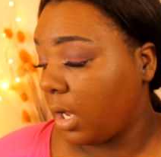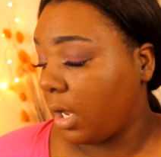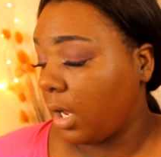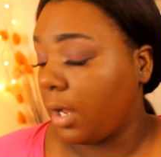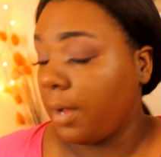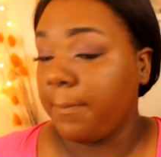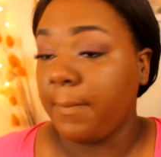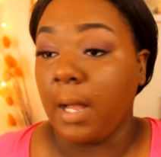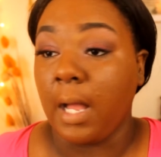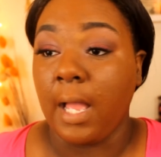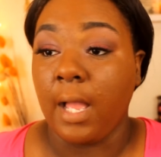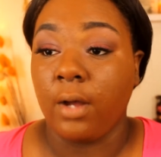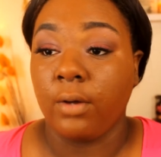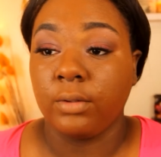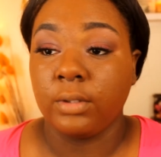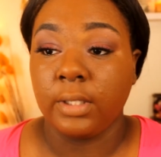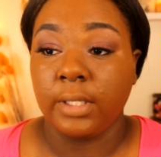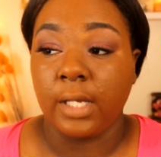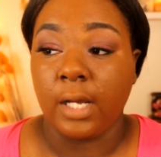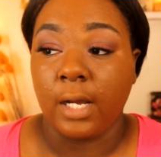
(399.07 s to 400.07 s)
I
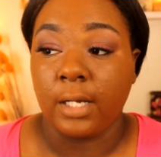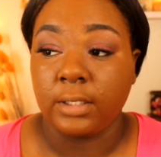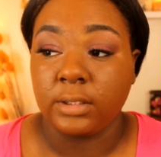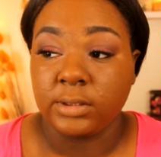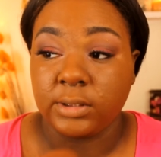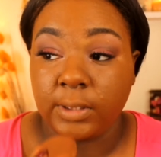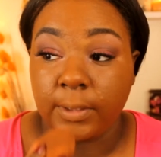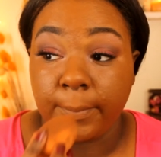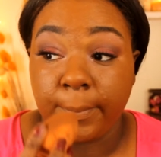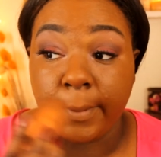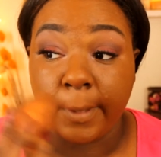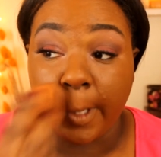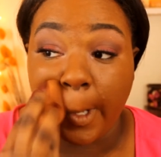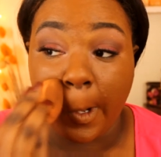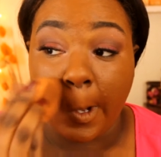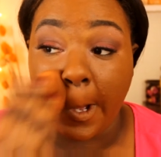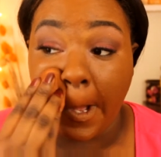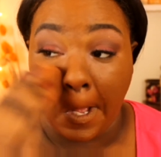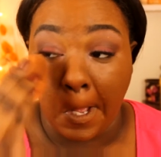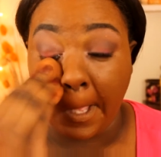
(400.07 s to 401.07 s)
only honestly
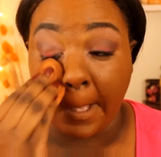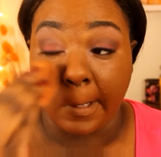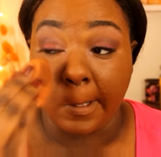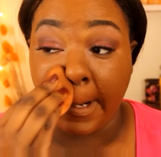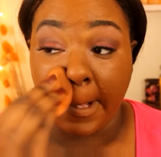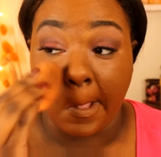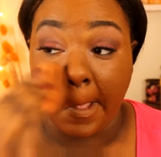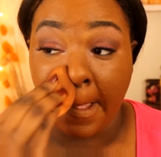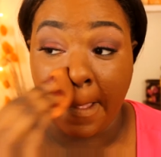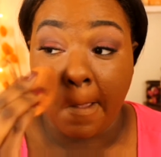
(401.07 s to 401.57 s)
put on